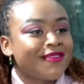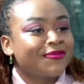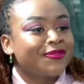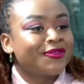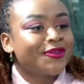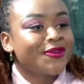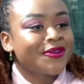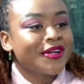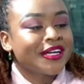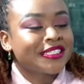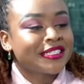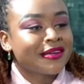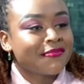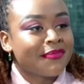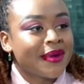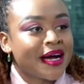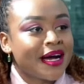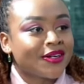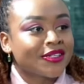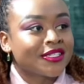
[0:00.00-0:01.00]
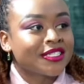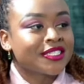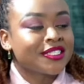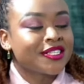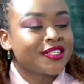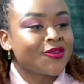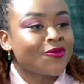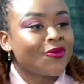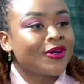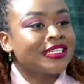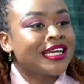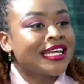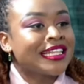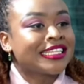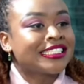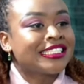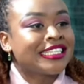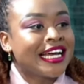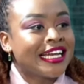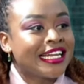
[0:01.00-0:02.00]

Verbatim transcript: I'm curious about what have the